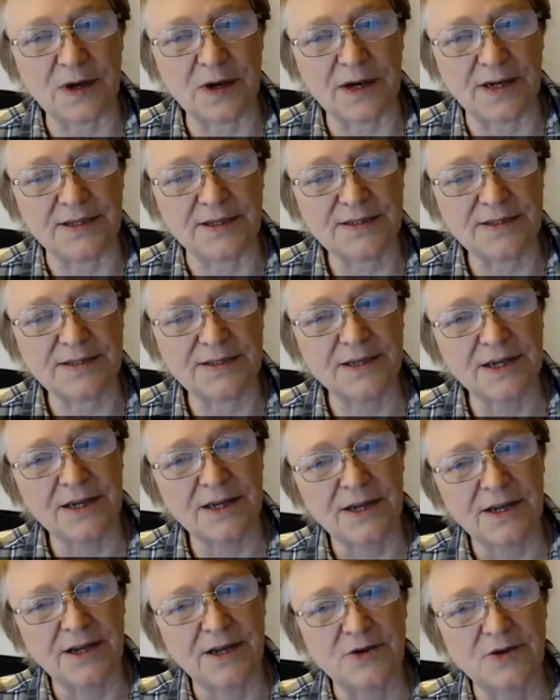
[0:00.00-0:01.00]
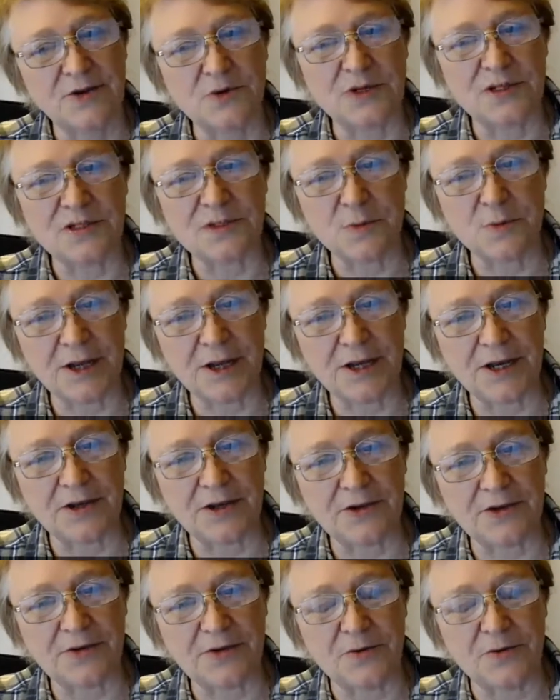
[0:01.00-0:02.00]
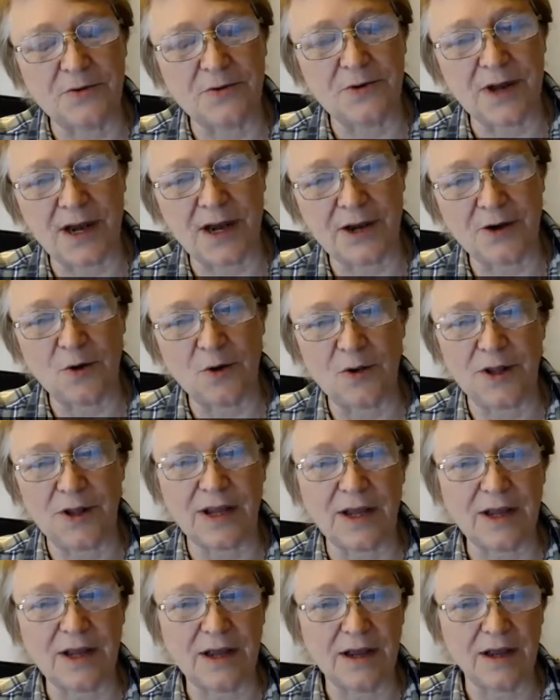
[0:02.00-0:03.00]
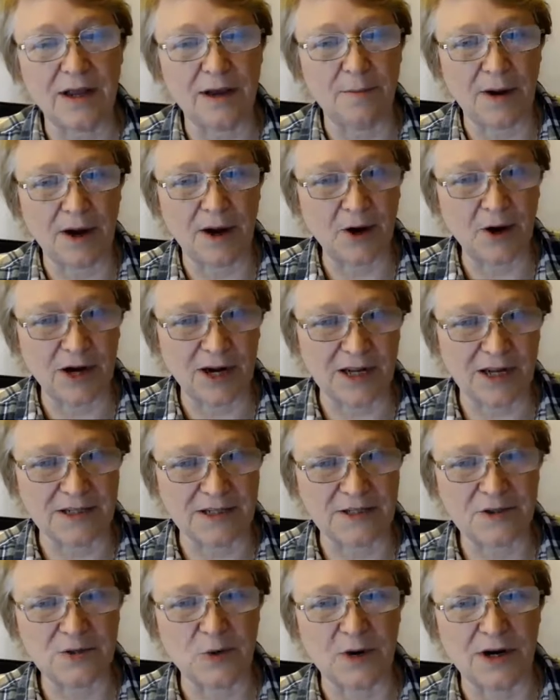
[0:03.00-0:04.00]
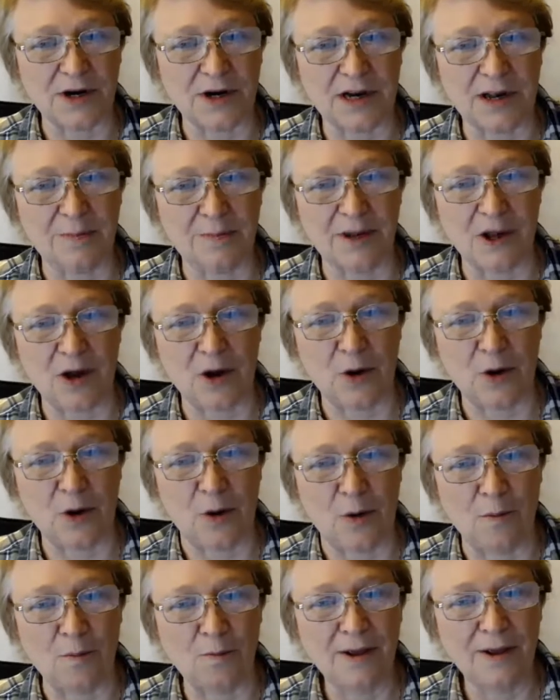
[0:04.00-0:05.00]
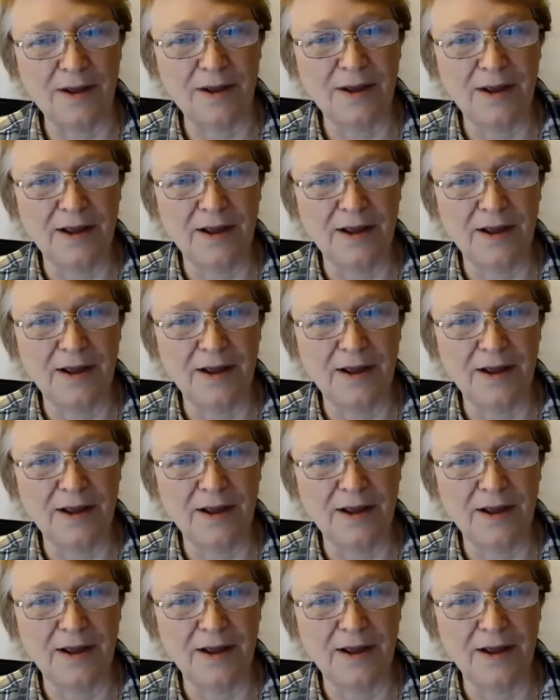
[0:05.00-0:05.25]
us to explain it to not only Americans who are coming home